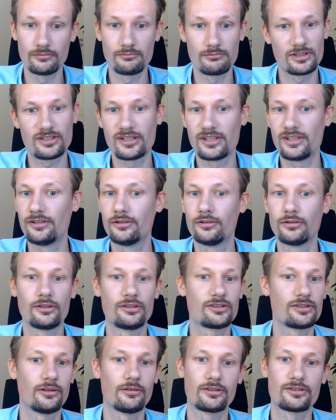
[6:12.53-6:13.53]
Say you're
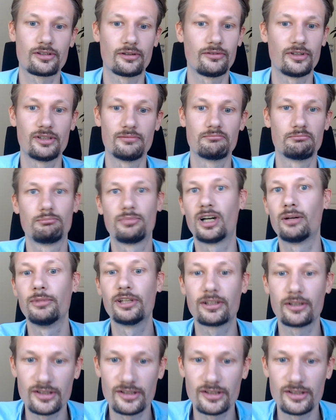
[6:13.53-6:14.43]
in charge of a public